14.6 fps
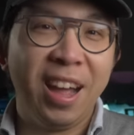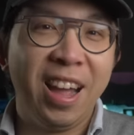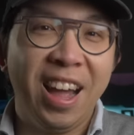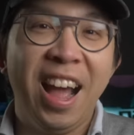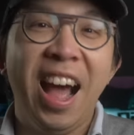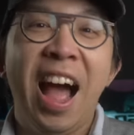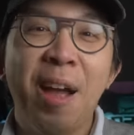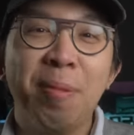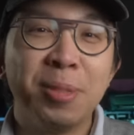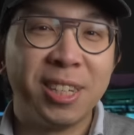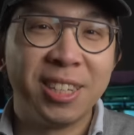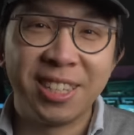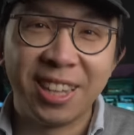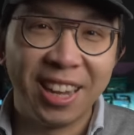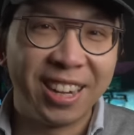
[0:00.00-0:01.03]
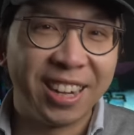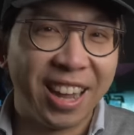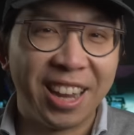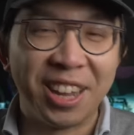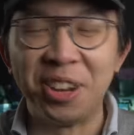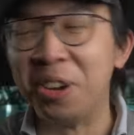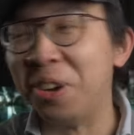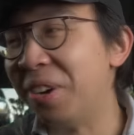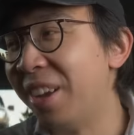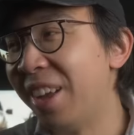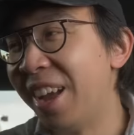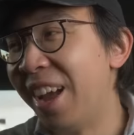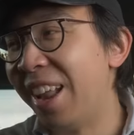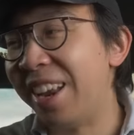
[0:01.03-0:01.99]
I'm just saying that, you know,
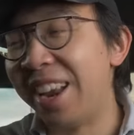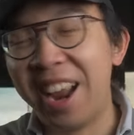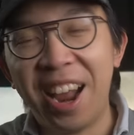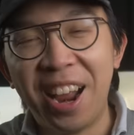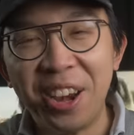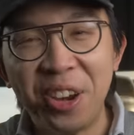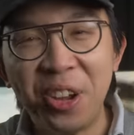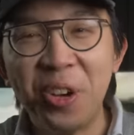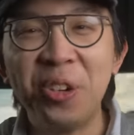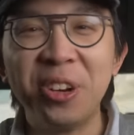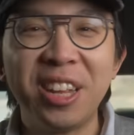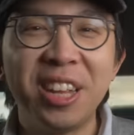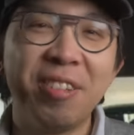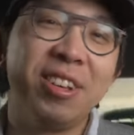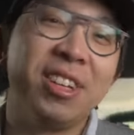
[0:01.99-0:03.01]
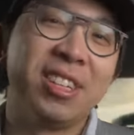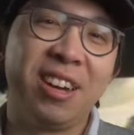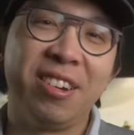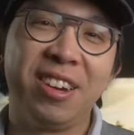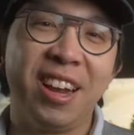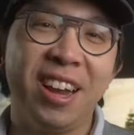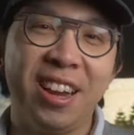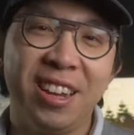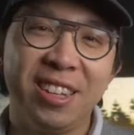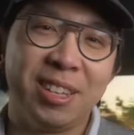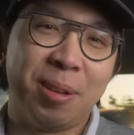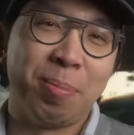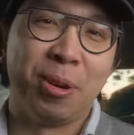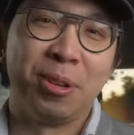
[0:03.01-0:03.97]
there are no TVs out there that
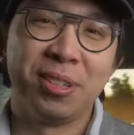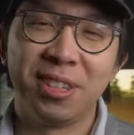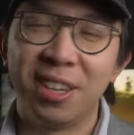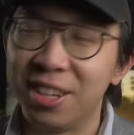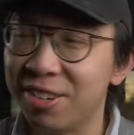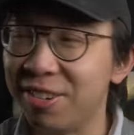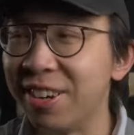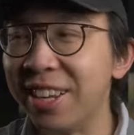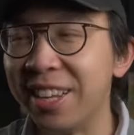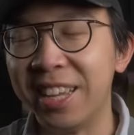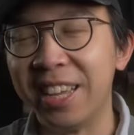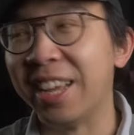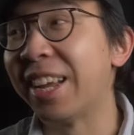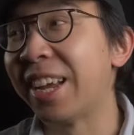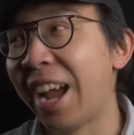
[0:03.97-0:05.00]
supports 3D